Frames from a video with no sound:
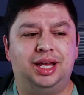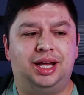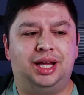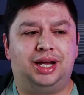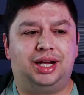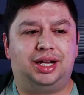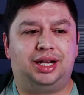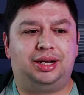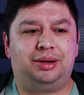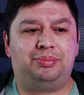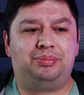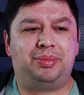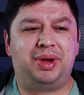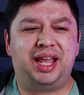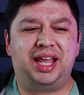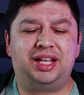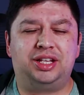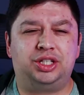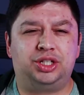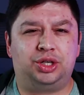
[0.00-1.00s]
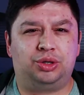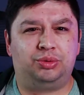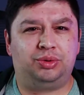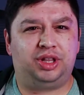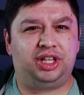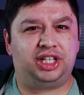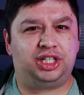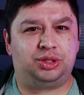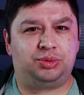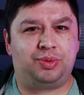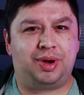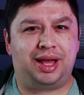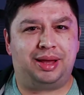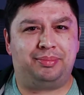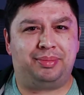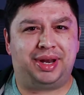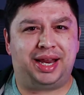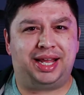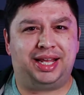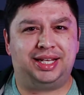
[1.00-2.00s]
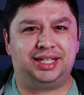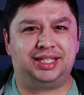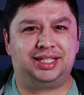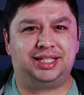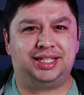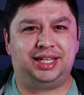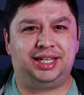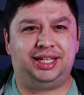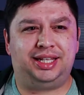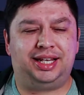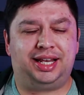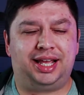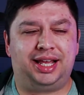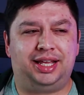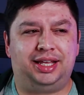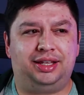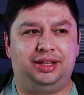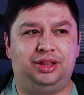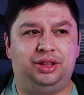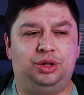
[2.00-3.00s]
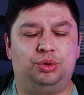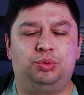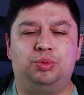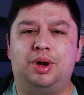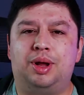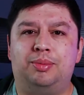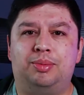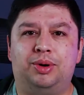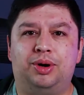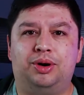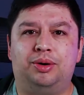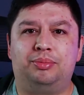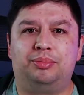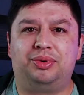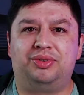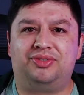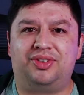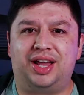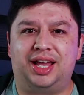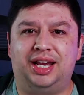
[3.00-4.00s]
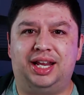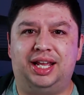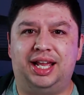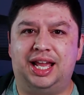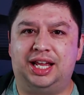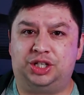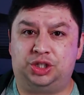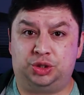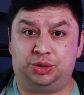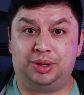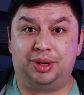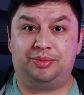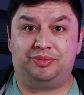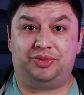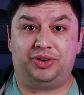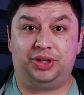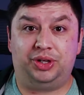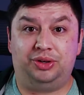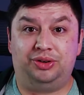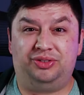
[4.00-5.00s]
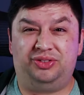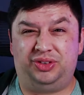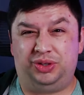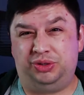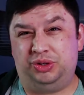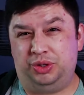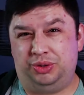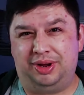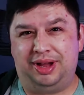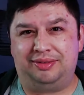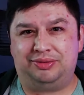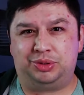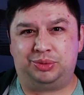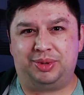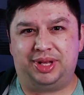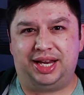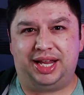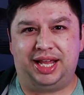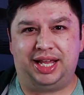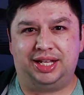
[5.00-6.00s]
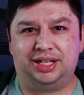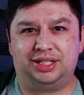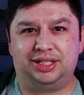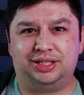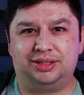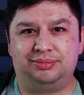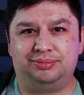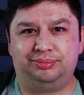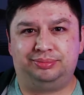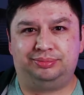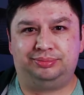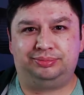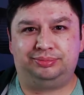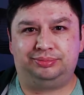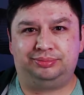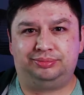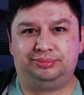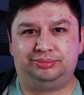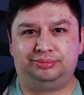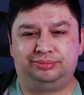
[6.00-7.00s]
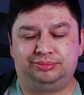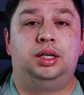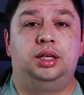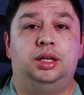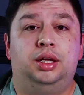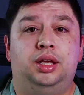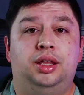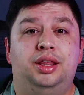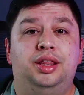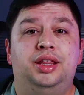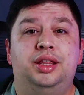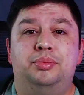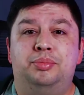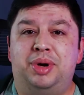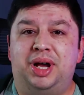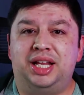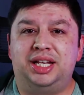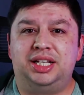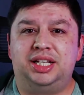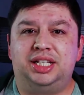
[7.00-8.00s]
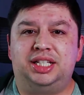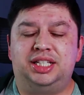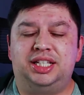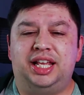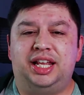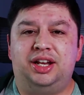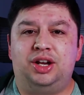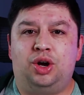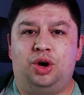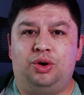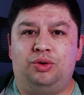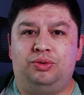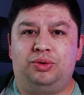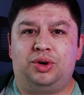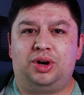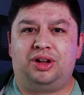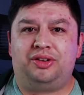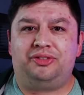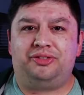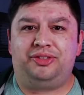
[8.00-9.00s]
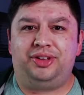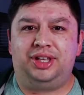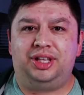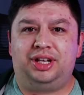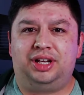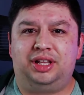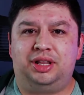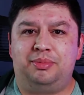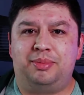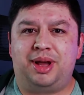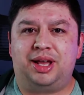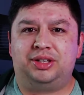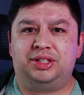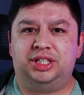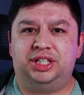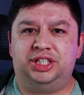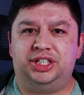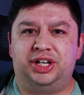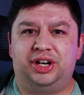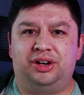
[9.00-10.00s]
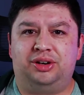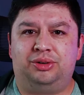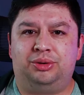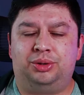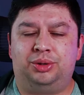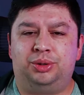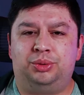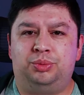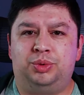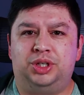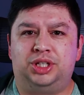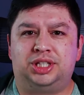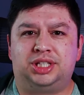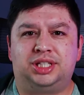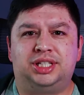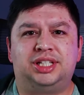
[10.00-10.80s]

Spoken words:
My hands don't really sweat, but I can see like the rubber providing extra grip for you if you do have sweaty hands. The buttons and overall feel of the mouse in general was